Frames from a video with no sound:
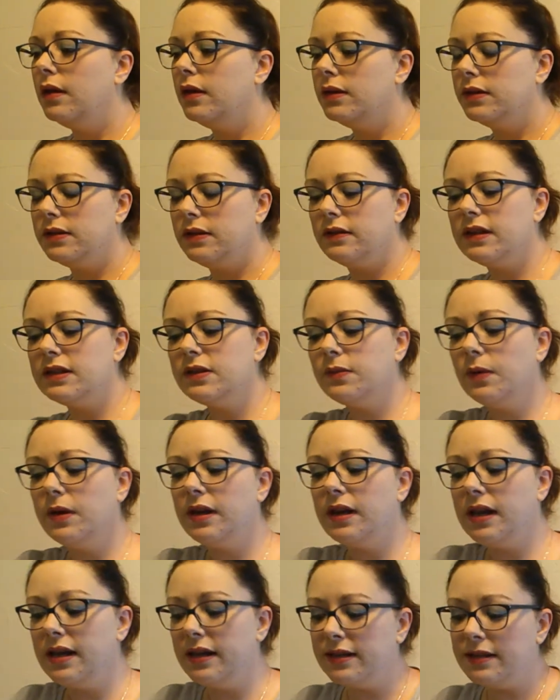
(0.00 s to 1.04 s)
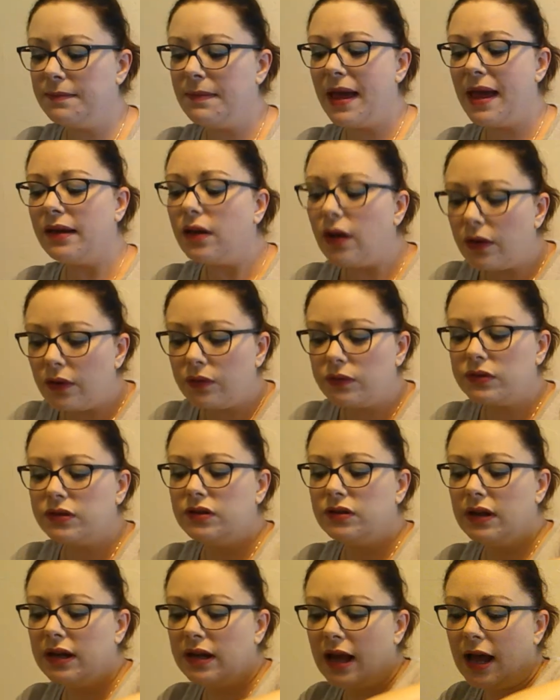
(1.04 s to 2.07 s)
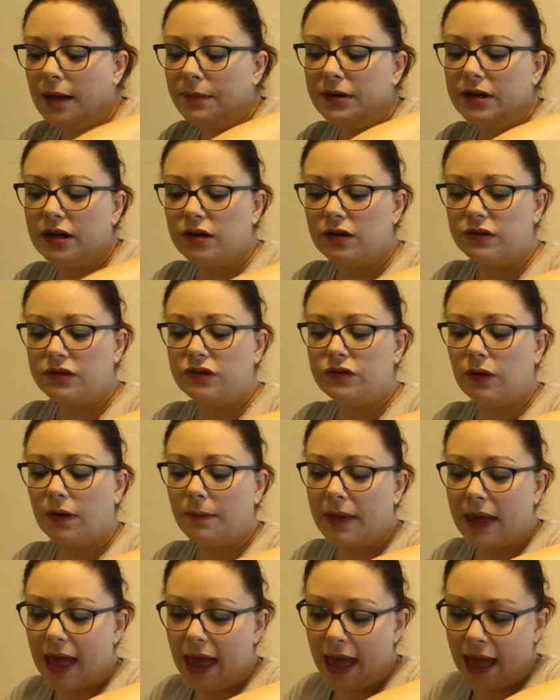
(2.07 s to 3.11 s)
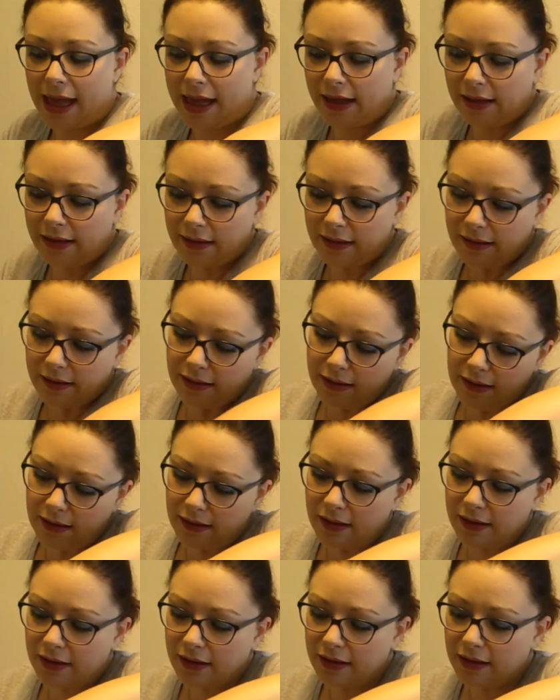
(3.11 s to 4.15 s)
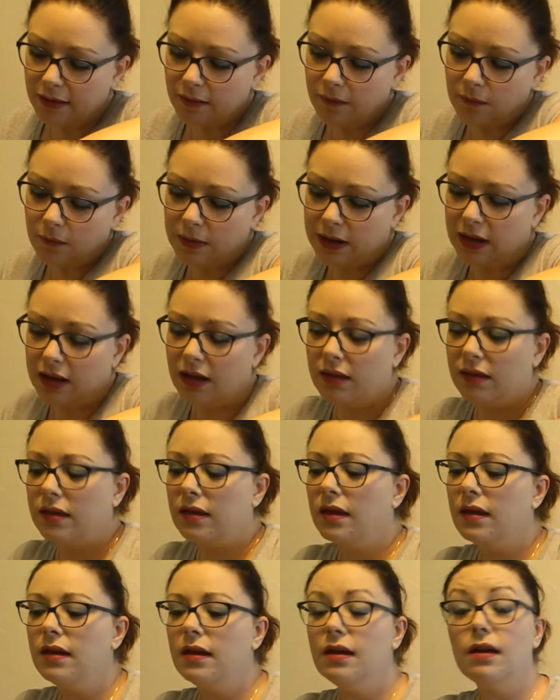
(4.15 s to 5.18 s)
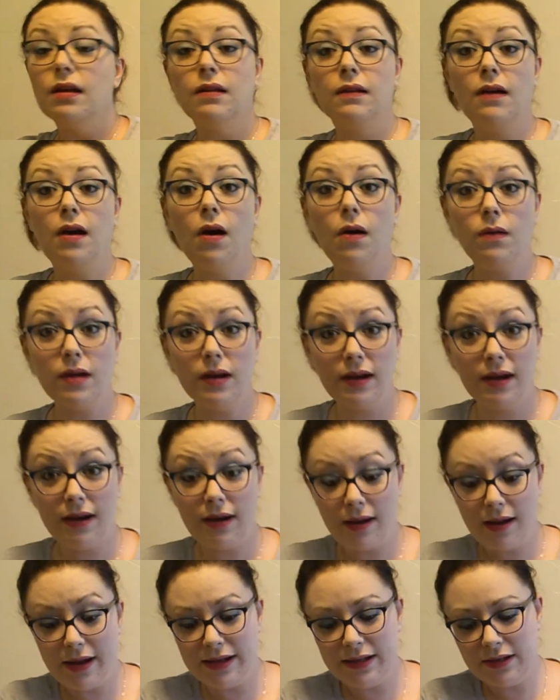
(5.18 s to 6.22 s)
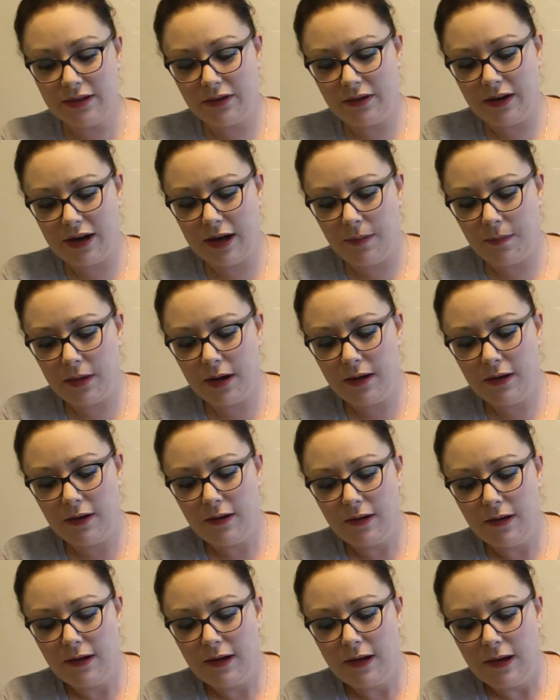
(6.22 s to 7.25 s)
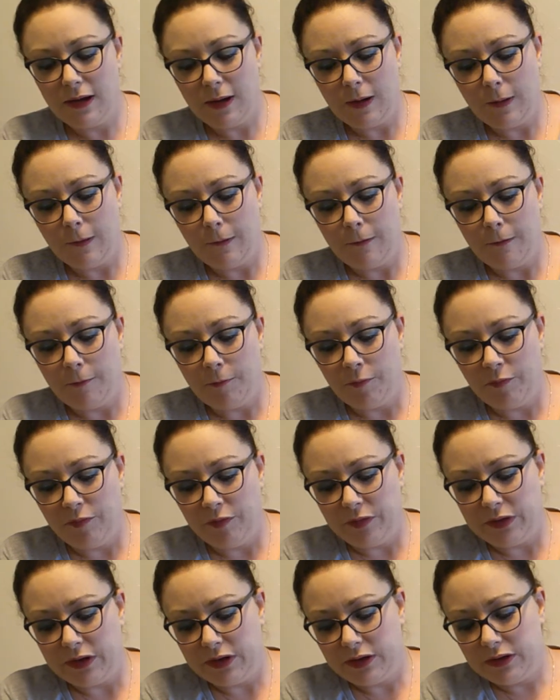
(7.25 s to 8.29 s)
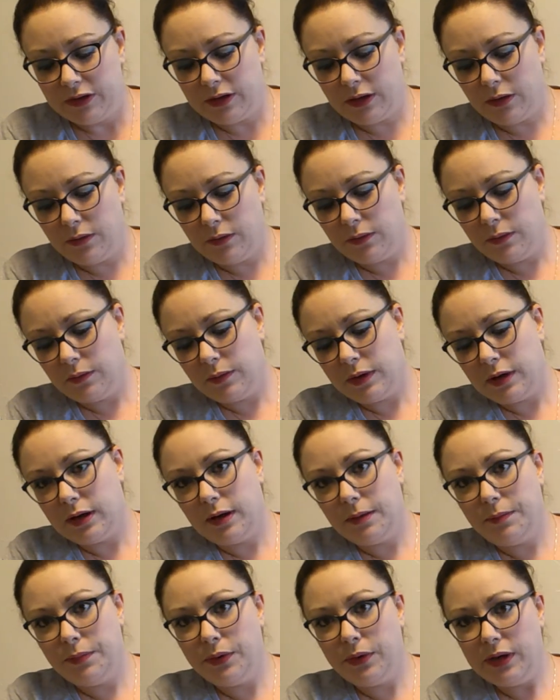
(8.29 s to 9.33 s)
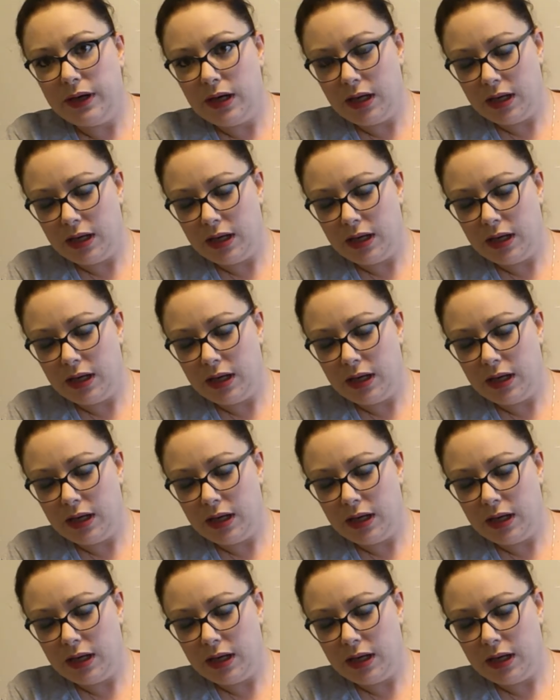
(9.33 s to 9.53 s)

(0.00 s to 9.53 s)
So this one is mango and habanero sorbet with coconut ice cream. So we're going to put